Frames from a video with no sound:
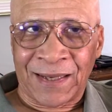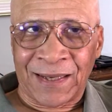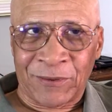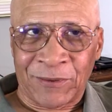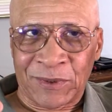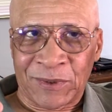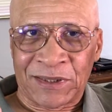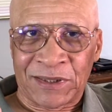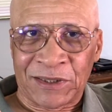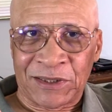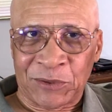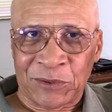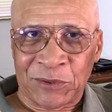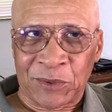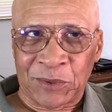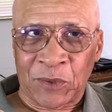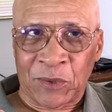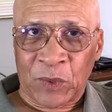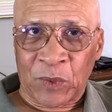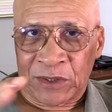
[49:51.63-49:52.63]
I will see
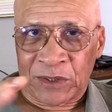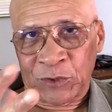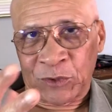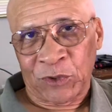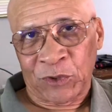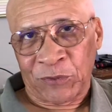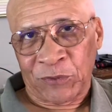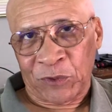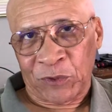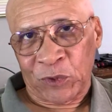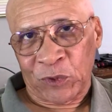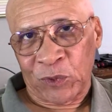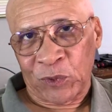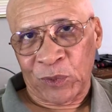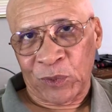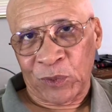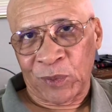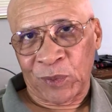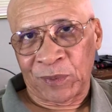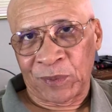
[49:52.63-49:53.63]
you. Oh, well, those of you
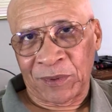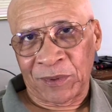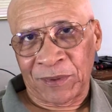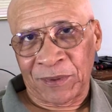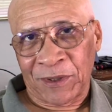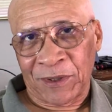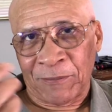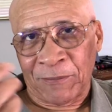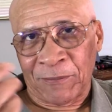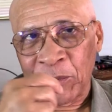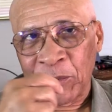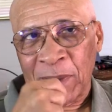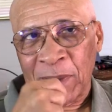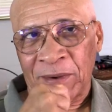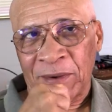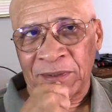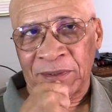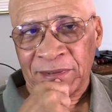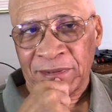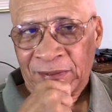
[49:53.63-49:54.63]
who come to my
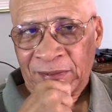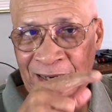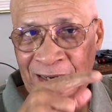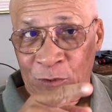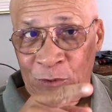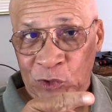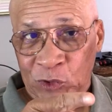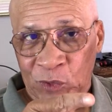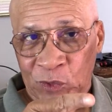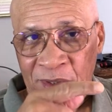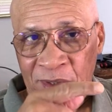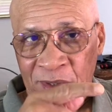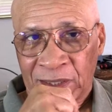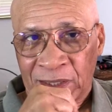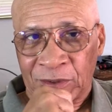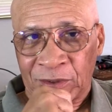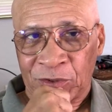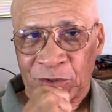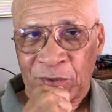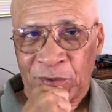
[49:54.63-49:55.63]
other channel, I was looking
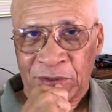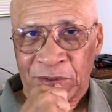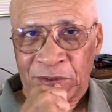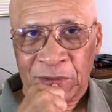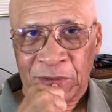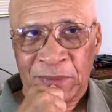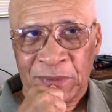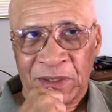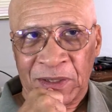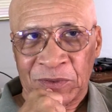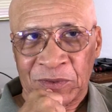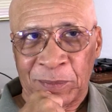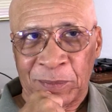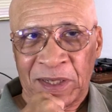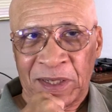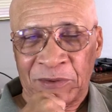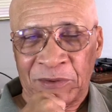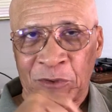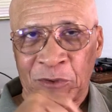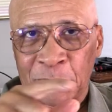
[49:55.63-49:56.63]
at the screen, something
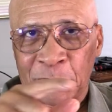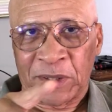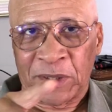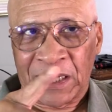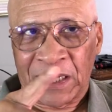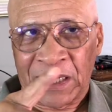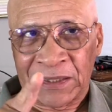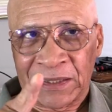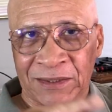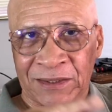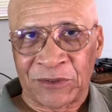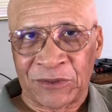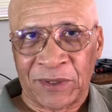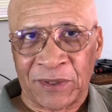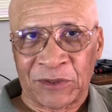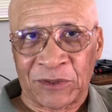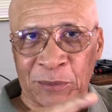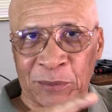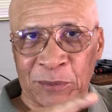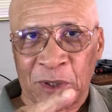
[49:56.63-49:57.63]
somebody wrote, but I'll
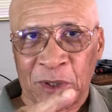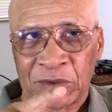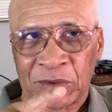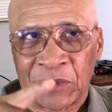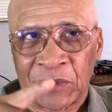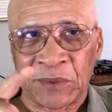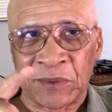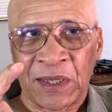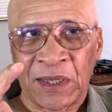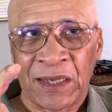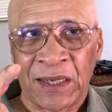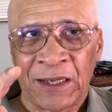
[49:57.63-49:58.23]
answer it tomorrow.